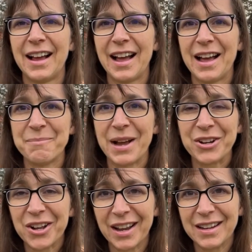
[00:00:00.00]
I
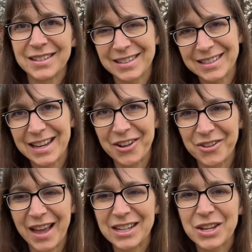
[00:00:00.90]
couldn't tell you
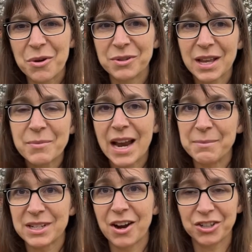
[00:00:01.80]
that. So
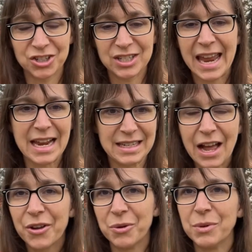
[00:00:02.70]
sometimes doctors just can't
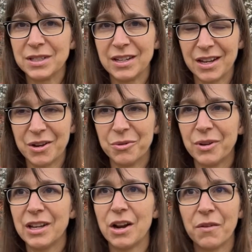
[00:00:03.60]
tell you what to do,
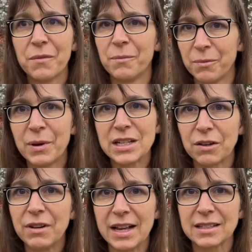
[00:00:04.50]
because of
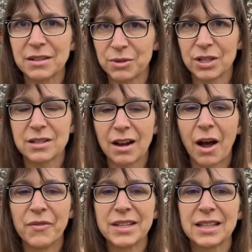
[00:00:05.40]
risks, which is
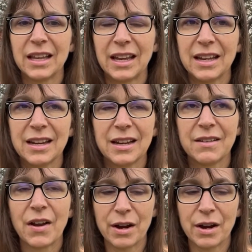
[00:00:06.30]
obviously very